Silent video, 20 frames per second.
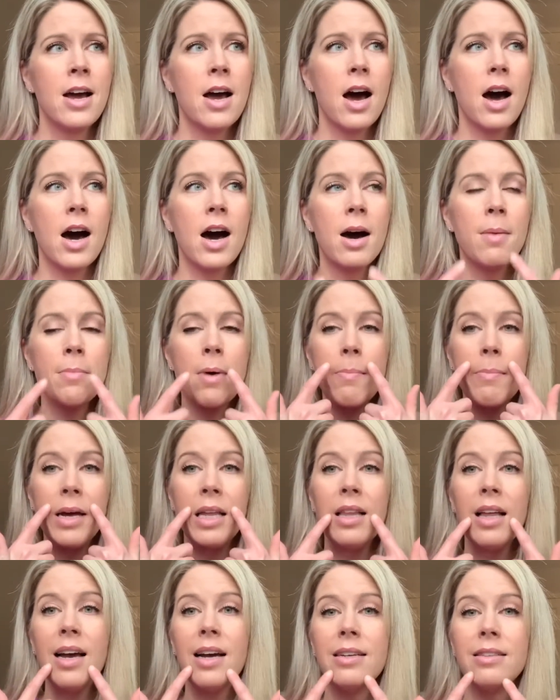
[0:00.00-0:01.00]
My
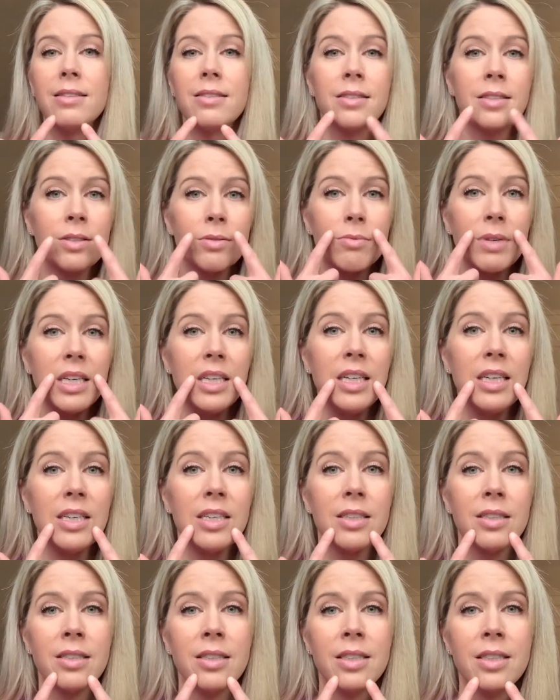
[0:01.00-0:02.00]
lines right
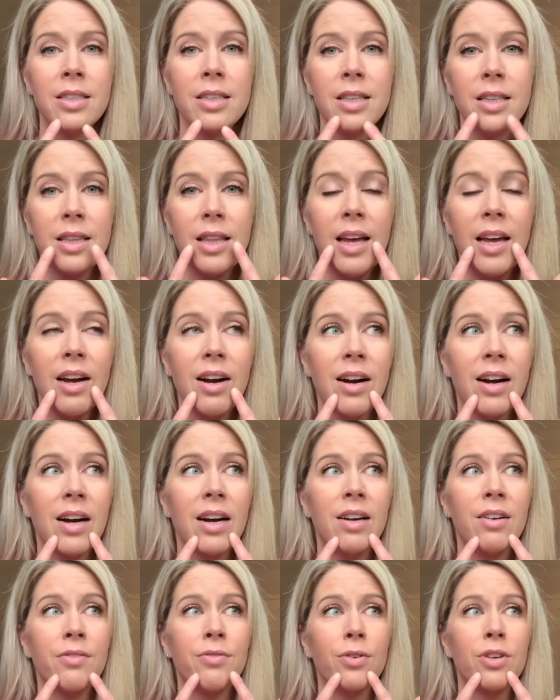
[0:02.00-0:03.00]
here, they
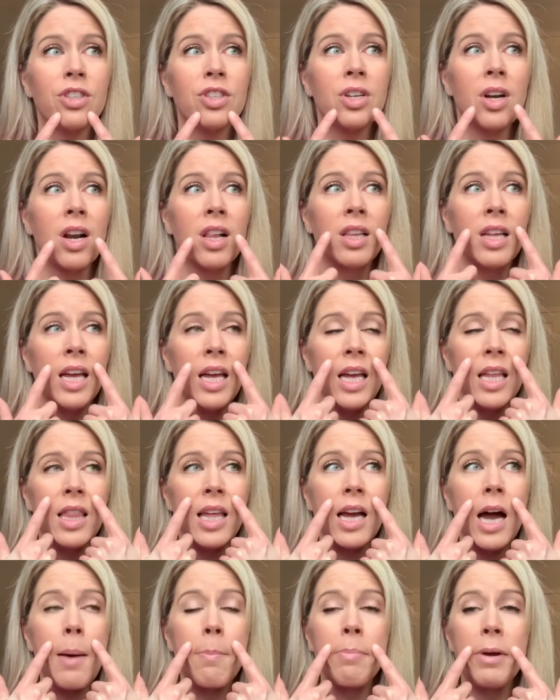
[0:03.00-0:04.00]

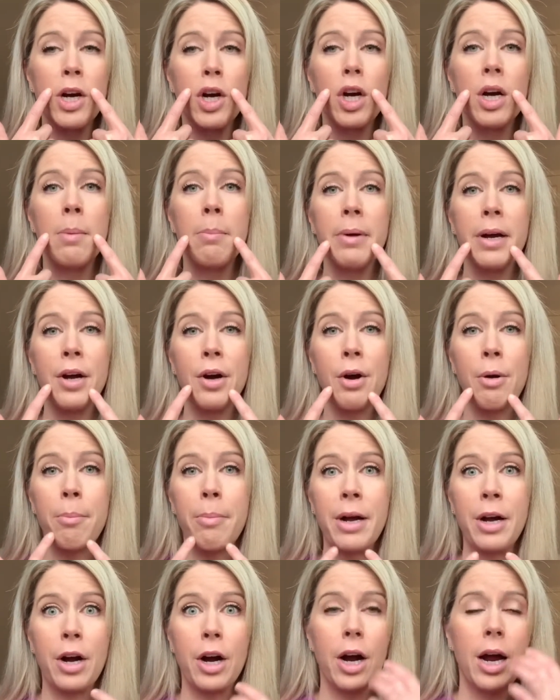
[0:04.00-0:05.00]
got bigger and bigger and
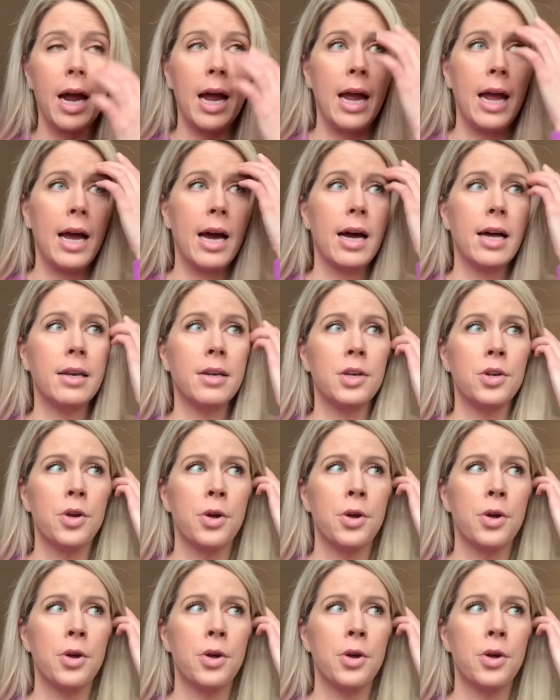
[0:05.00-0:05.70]
bigger. And,